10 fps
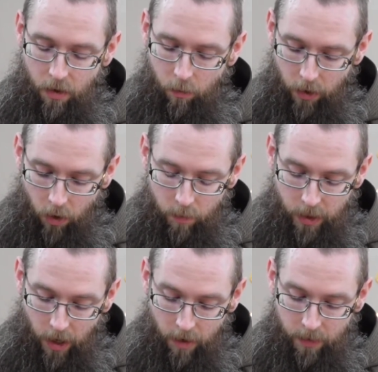We all
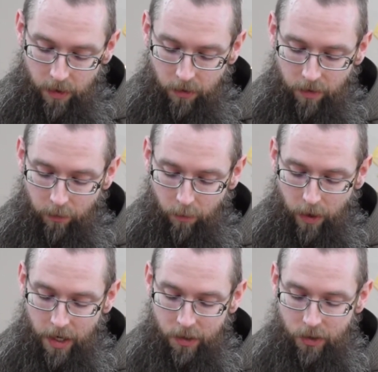become, in different
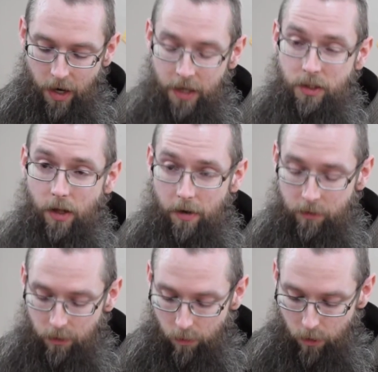ways, God's
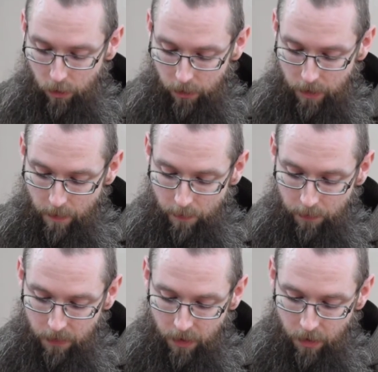love to the world.
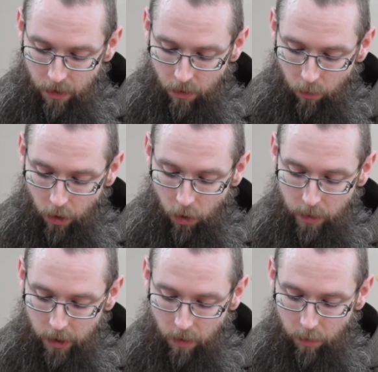We
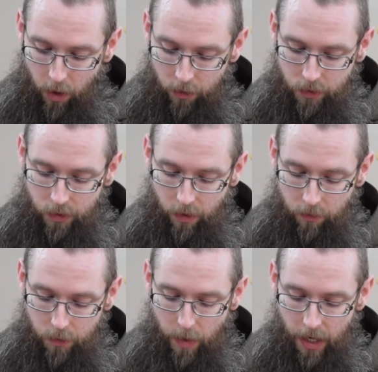all become parts of
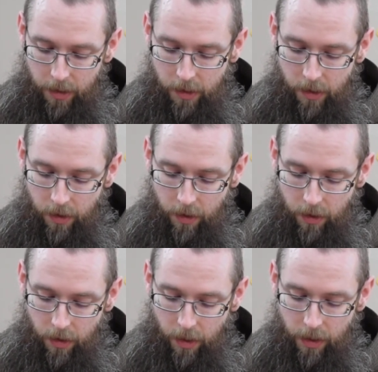his body
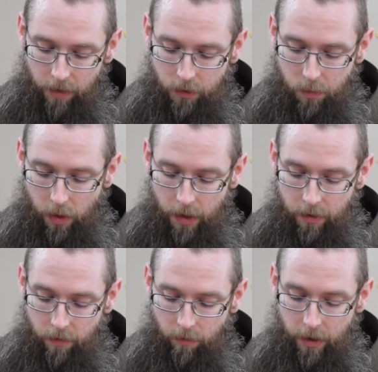and have his
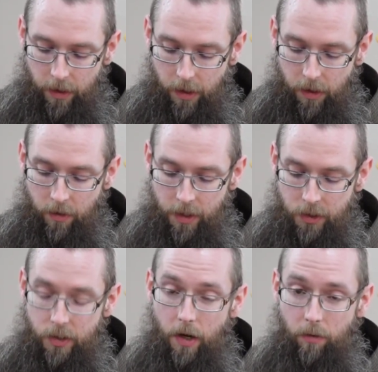blood running in
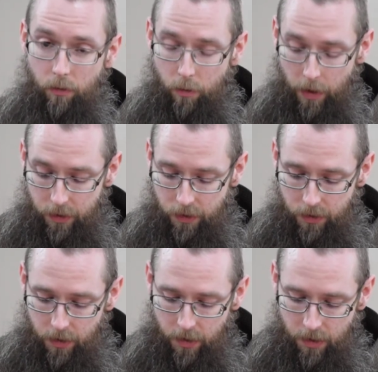us and through
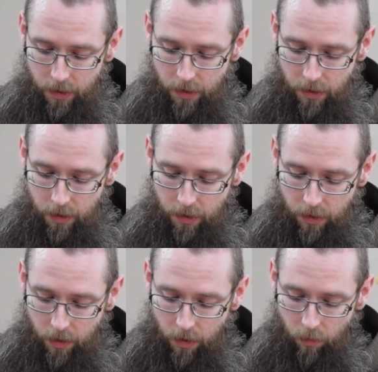us.
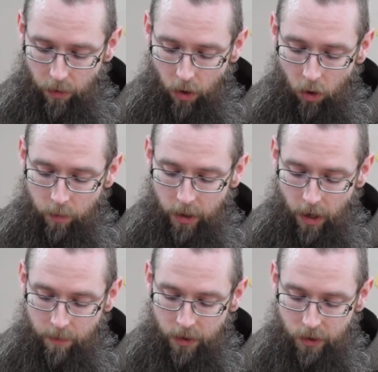We all
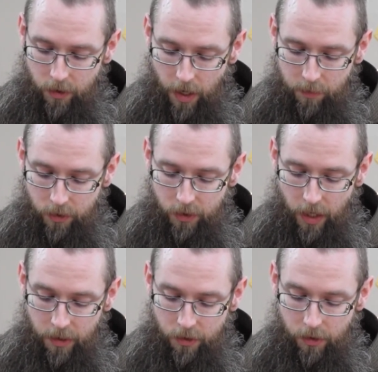become his adopted
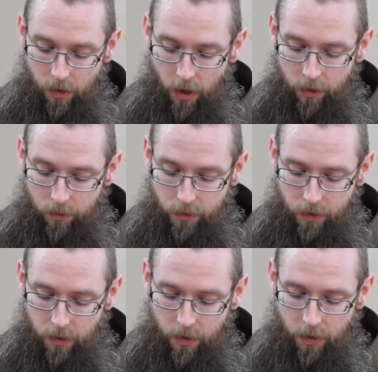sons and daughters.